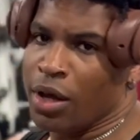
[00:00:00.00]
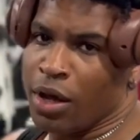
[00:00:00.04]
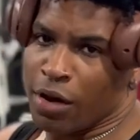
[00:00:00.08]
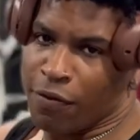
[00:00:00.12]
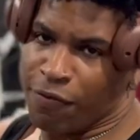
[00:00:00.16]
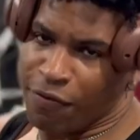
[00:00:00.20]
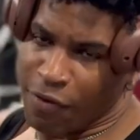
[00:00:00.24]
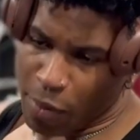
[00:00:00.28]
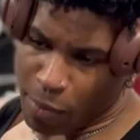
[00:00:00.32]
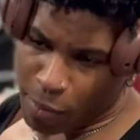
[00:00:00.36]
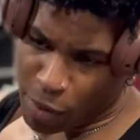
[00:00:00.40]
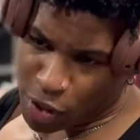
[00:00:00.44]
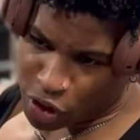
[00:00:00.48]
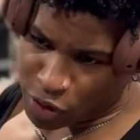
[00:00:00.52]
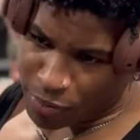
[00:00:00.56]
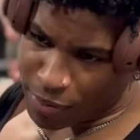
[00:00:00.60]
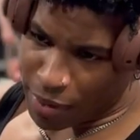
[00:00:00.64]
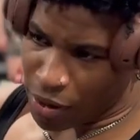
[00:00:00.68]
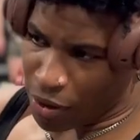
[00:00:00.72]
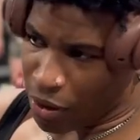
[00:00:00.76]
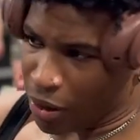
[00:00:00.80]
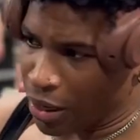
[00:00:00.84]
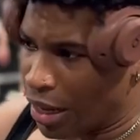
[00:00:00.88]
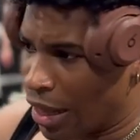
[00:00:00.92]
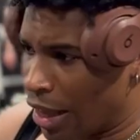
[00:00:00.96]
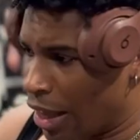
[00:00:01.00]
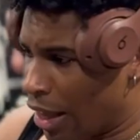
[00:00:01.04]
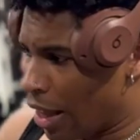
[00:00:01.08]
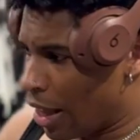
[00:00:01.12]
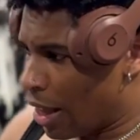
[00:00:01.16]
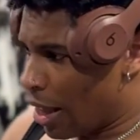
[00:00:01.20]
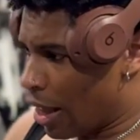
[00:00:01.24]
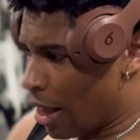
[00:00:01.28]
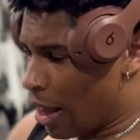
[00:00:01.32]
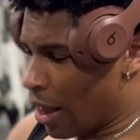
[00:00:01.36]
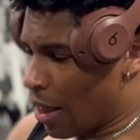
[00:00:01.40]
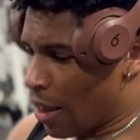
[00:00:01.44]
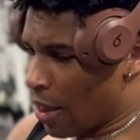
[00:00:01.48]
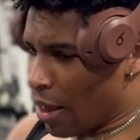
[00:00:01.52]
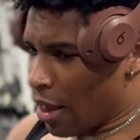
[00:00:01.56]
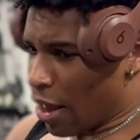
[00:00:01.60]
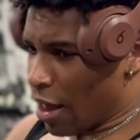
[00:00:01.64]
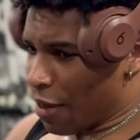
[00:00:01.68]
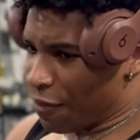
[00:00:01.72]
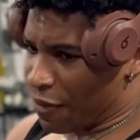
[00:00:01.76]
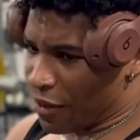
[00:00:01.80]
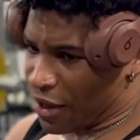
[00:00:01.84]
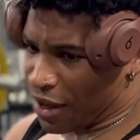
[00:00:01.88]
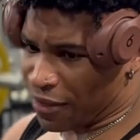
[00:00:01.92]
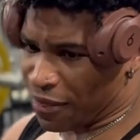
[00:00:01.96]
Felt much better. I
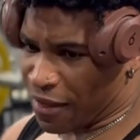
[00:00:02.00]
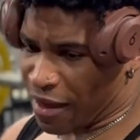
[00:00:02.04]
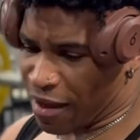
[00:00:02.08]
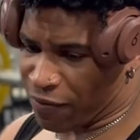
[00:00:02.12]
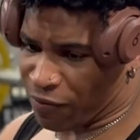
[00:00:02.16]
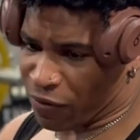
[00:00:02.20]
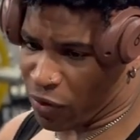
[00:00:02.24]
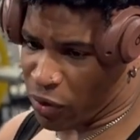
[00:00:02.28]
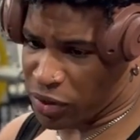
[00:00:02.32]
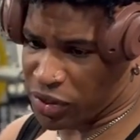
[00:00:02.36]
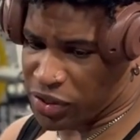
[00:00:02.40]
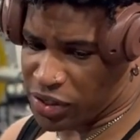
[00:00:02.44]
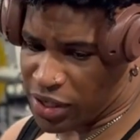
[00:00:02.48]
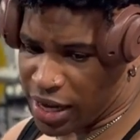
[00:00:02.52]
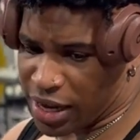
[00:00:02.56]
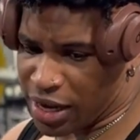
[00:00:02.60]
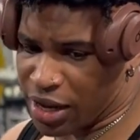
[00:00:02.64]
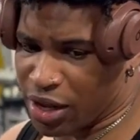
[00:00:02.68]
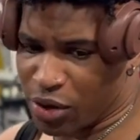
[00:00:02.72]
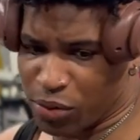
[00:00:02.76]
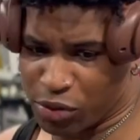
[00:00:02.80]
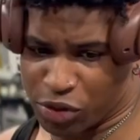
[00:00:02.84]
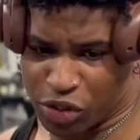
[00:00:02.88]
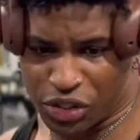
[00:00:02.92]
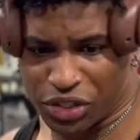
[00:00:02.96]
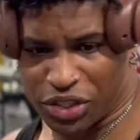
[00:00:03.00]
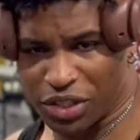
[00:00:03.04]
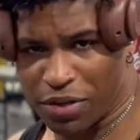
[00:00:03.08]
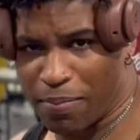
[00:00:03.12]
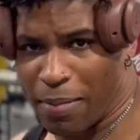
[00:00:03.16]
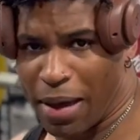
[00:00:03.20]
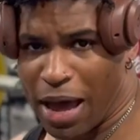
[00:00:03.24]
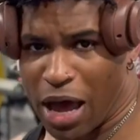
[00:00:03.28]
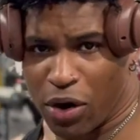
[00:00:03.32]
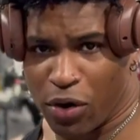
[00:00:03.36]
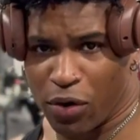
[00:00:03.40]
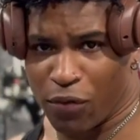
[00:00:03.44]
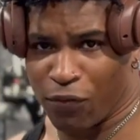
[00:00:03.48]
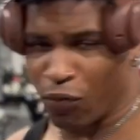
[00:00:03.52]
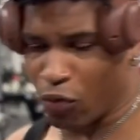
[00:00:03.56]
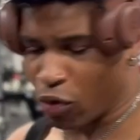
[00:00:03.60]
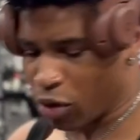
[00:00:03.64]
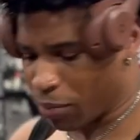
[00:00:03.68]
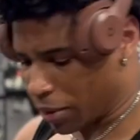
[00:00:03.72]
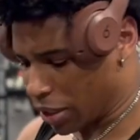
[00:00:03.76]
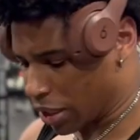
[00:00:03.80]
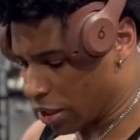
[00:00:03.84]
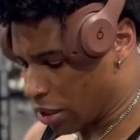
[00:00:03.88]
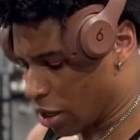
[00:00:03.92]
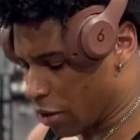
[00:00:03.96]
think that first set was just a matter of
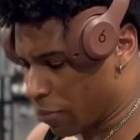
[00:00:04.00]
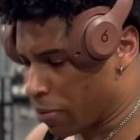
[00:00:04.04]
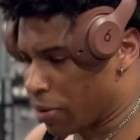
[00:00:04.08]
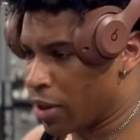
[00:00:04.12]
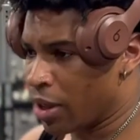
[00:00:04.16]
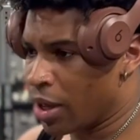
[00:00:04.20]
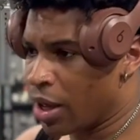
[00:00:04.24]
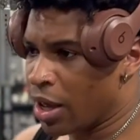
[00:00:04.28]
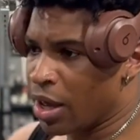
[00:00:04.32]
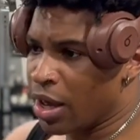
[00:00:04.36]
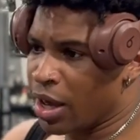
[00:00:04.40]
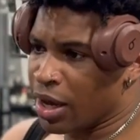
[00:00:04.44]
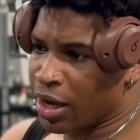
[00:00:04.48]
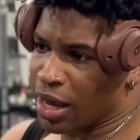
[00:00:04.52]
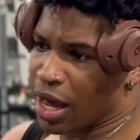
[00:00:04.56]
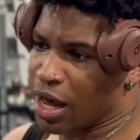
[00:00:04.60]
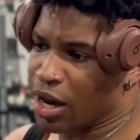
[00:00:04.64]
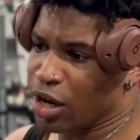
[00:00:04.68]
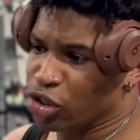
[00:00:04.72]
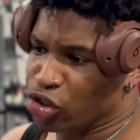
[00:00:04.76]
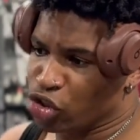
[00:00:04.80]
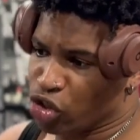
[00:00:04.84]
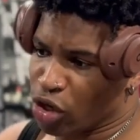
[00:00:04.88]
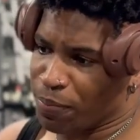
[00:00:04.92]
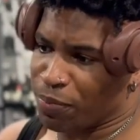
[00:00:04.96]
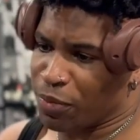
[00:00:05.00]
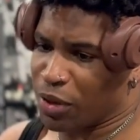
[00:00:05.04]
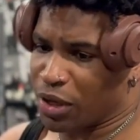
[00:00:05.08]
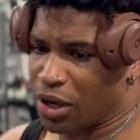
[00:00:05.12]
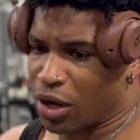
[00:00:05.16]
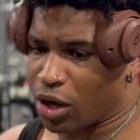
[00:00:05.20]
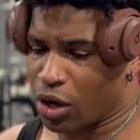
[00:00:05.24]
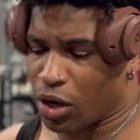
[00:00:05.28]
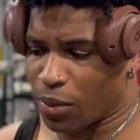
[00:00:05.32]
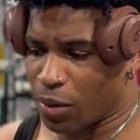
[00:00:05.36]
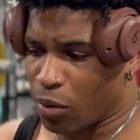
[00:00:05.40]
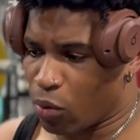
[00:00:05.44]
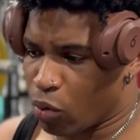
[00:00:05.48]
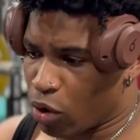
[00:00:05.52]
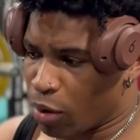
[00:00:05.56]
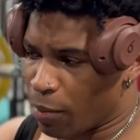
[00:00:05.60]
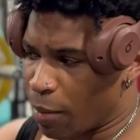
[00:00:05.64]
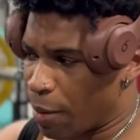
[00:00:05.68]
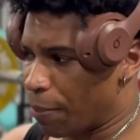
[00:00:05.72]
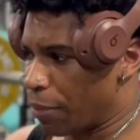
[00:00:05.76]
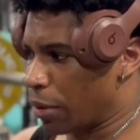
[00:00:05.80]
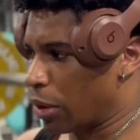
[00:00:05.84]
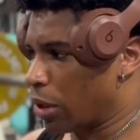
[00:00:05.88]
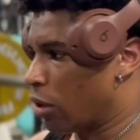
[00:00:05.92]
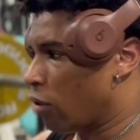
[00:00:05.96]
warming up. Kind of jumped the gun on the warm
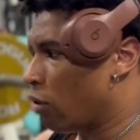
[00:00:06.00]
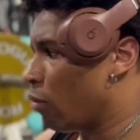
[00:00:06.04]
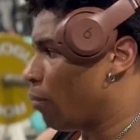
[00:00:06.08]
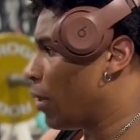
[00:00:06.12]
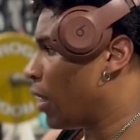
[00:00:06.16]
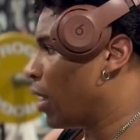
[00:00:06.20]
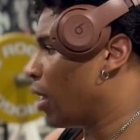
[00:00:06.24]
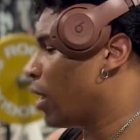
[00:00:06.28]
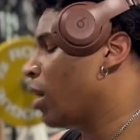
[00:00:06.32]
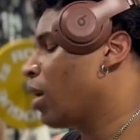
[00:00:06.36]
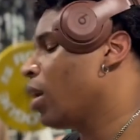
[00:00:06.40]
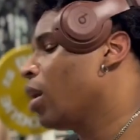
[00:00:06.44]
up a little bit.